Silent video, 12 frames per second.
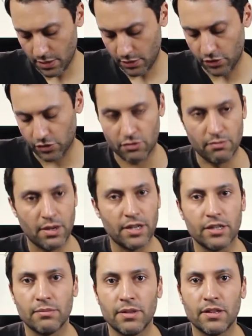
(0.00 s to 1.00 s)
That just
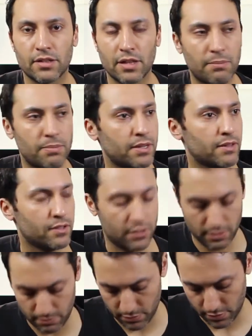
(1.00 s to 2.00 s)
reminded me, there's that bit in The
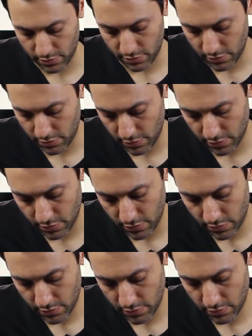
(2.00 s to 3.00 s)
Simpsons that goes,
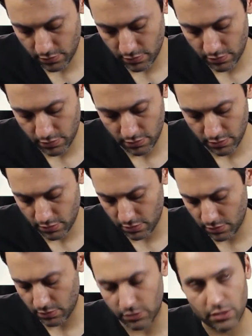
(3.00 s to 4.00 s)

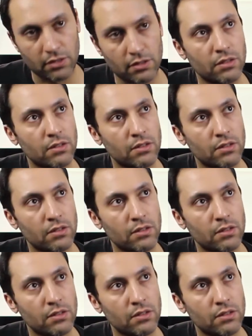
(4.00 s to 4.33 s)
no, was it?